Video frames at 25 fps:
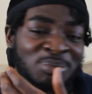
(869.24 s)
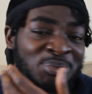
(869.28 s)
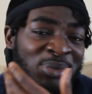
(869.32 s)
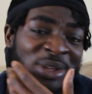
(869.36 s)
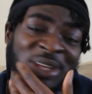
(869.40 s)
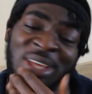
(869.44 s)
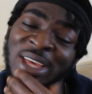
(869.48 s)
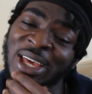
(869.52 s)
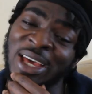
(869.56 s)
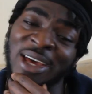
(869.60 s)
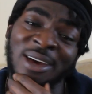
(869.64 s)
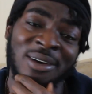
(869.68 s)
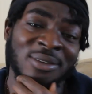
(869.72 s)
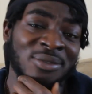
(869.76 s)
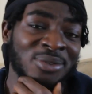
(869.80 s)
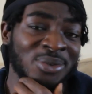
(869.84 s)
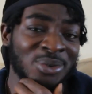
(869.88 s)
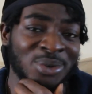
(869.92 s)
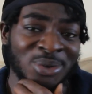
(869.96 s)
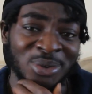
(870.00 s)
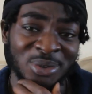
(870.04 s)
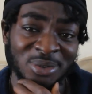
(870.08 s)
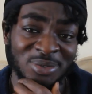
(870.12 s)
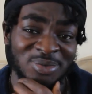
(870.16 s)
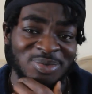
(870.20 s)
Be
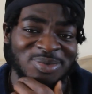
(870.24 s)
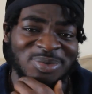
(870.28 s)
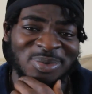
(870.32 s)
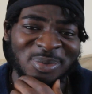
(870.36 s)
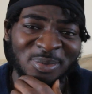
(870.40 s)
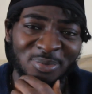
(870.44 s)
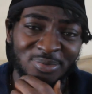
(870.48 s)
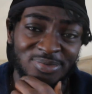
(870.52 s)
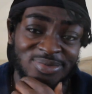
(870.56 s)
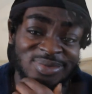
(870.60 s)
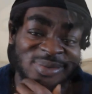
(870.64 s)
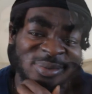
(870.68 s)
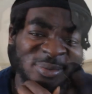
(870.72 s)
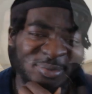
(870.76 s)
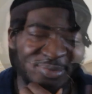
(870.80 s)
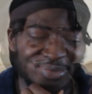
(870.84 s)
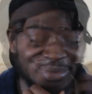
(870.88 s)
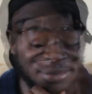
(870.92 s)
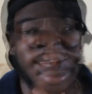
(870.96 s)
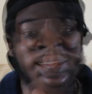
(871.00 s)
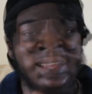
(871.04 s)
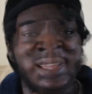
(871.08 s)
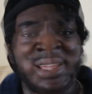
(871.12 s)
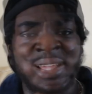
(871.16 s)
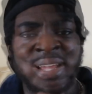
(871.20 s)
careful.
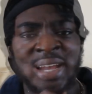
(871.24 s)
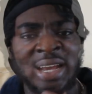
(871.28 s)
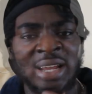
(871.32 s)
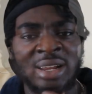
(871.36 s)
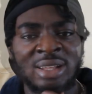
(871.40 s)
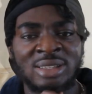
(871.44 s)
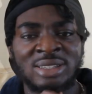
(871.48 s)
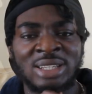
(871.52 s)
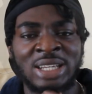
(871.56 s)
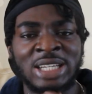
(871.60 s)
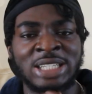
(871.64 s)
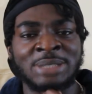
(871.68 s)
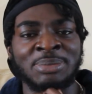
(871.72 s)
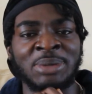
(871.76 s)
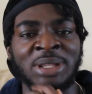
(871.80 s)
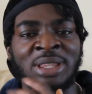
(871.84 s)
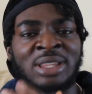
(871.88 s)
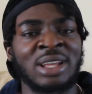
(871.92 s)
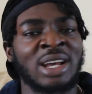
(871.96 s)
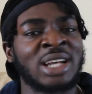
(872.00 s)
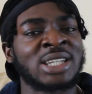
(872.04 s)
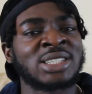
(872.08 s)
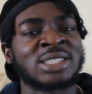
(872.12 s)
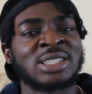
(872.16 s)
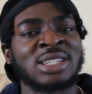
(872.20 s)
That kind of takes me
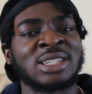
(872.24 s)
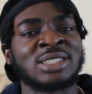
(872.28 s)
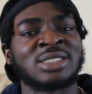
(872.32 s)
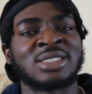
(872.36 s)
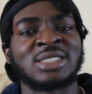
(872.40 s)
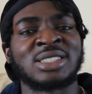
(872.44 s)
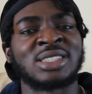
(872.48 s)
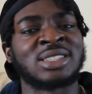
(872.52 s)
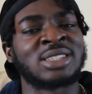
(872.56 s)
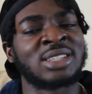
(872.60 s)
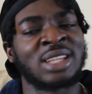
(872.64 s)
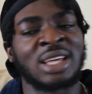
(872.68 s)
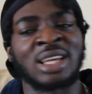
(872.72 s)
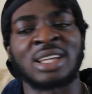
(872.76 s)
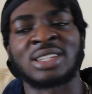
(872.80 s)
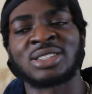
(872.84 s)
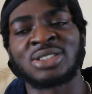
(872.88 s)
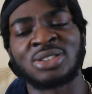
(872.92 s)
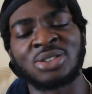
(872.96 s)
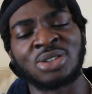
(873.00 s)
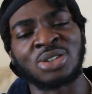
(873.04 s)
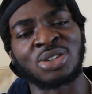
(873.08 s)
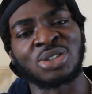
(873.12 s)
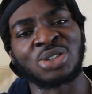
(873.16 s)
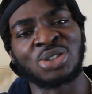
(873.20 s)
nicely into the
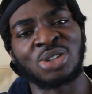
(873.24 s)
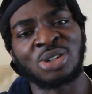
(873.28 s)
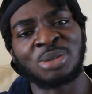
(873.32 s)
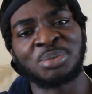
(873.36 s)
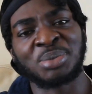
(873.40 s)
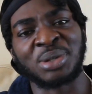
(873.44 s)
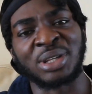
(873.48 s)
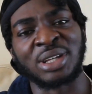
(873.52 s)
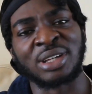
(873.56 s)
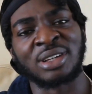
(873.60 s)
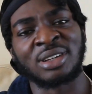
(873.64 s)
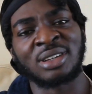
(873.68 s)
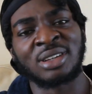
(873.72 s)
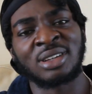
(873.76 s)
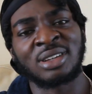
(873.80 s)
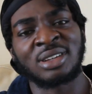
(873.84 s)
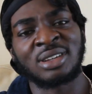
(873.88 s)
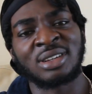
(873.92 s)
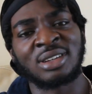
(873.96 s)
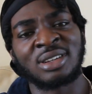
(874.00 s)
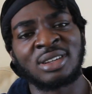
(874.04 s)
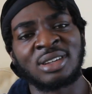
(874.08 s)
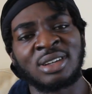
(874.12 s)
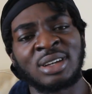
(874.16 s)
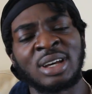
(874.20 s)
next, topic.
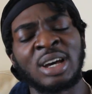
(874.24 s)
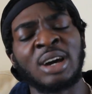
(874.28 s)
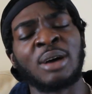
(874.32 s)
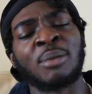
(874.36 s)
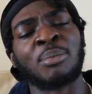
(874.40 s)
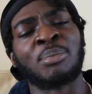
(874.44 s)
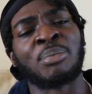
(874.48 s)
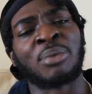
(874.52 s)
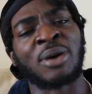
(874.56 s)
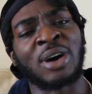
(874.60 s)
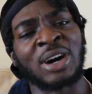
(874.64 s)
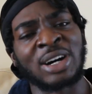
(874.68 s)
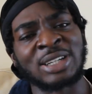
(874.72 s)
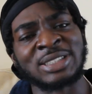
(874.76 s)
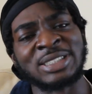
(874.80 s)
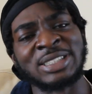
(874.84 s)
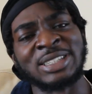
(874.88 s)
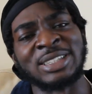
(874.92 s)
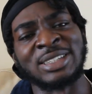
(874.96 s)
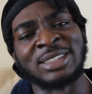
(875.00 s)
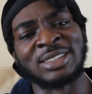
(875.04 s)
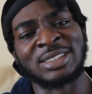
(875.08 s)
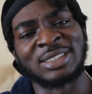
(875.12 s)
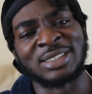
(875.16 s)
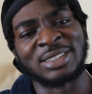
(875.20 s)

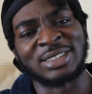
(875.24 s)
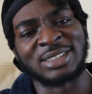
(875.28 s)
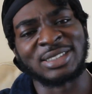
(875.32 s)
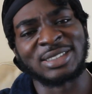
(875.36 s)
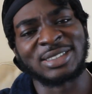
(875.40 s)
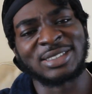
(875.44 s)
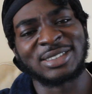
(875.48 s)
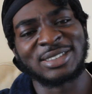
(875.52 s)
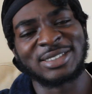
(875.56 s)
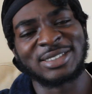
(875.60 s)
Parties.